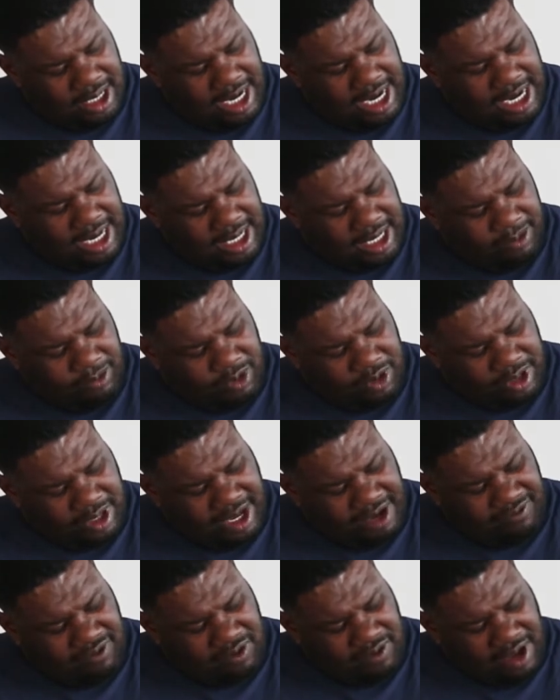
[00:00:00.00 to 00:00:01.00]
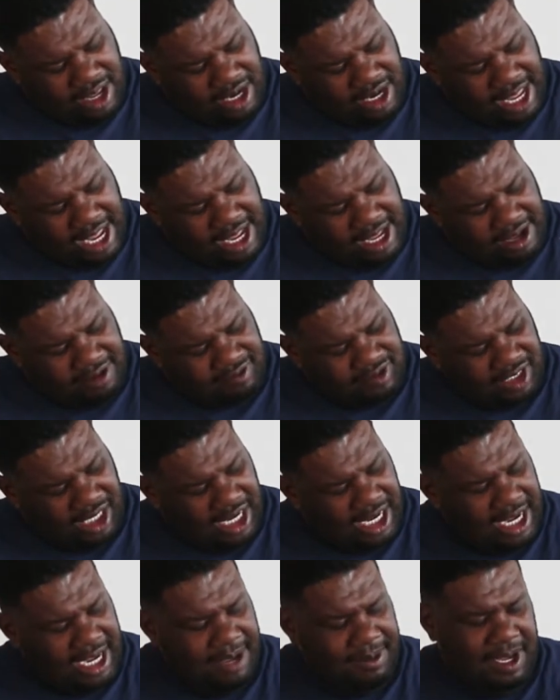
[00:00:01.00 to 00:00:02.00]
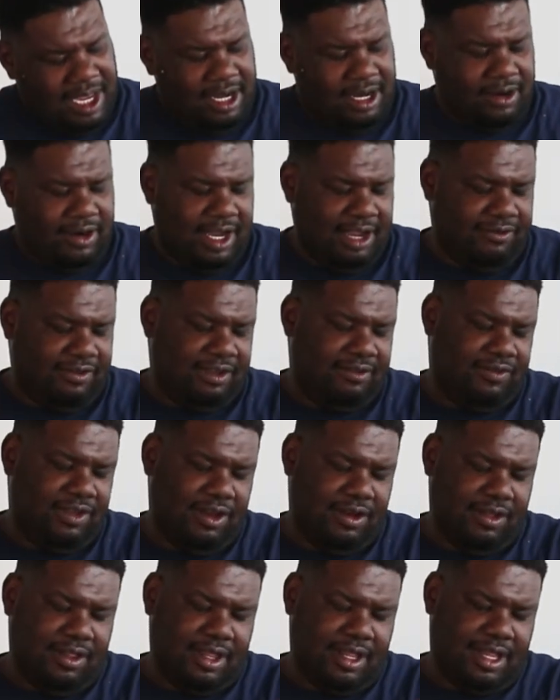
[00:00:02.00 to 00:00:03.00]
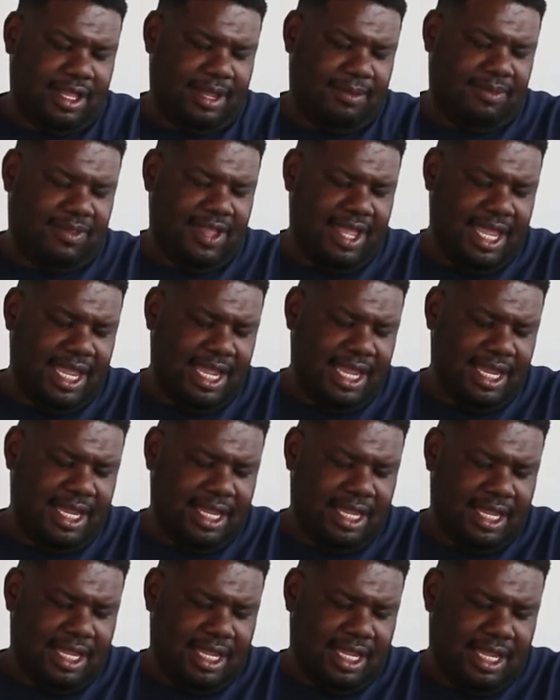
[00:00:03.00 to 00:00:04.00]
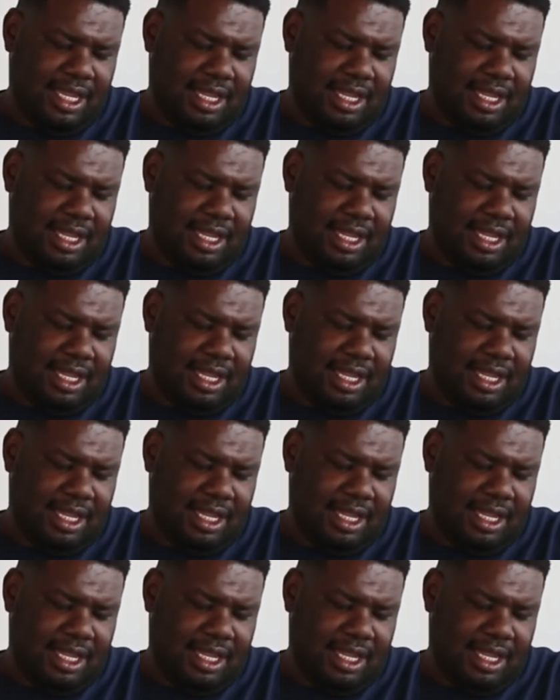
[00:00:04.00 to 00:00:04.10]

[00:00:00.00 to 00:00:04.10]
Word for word: And it will save you a lot of time and grief if you do the same thing